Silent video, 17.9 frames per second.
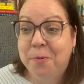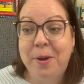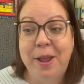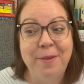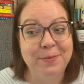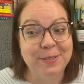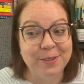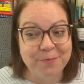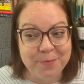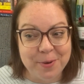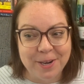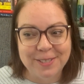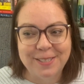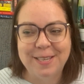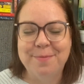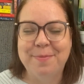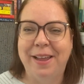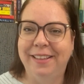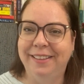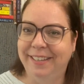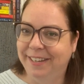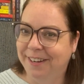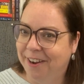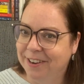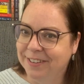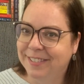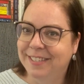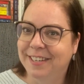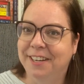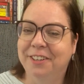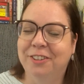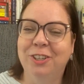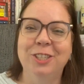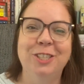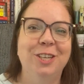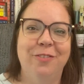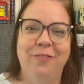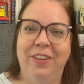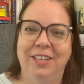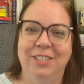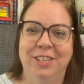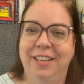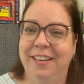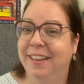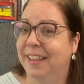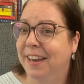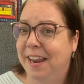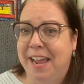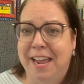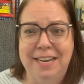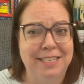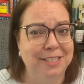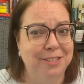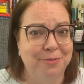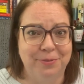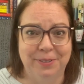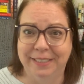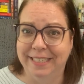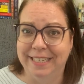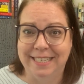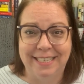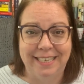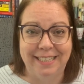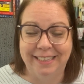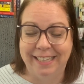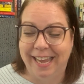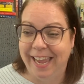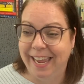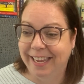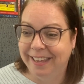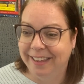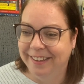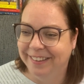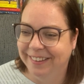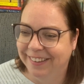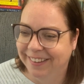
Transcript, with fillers: Waves of Mercy by Lynn Austin, a Christian fiction that I just really didn't like.